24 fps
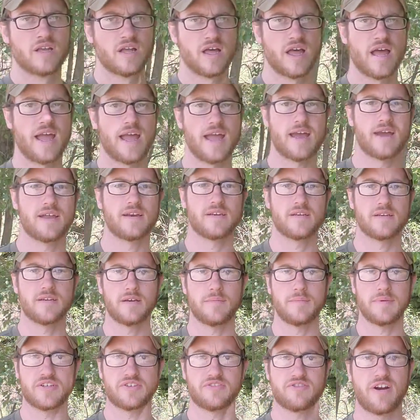and
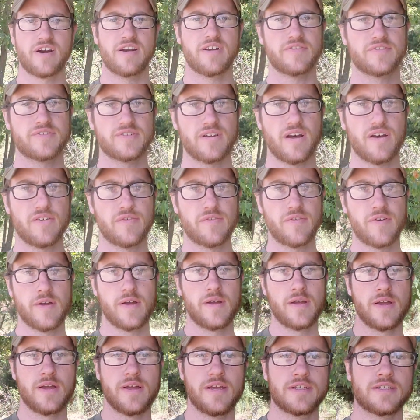administrative stuff
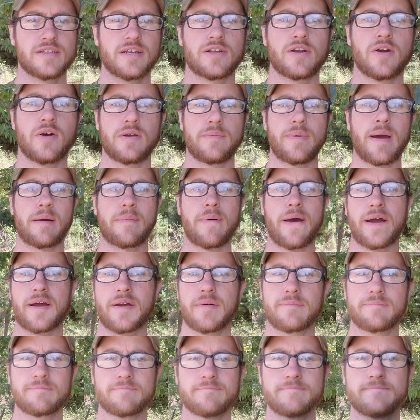is going to go in a backpack.
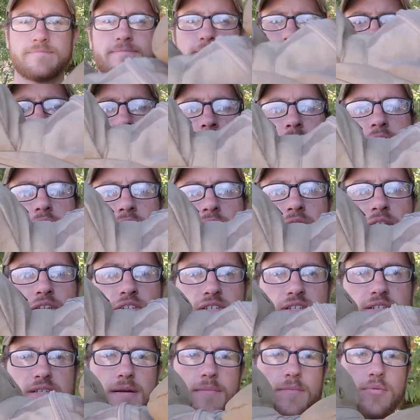It's
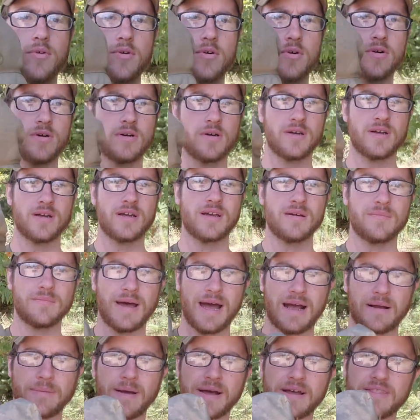a simple
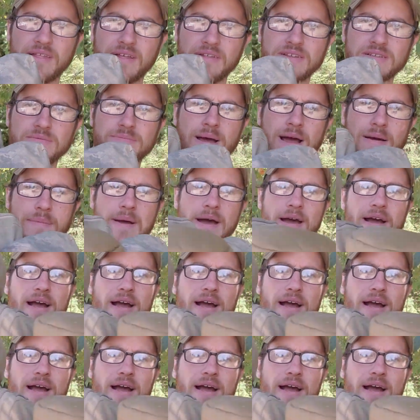backpack. Now this backpack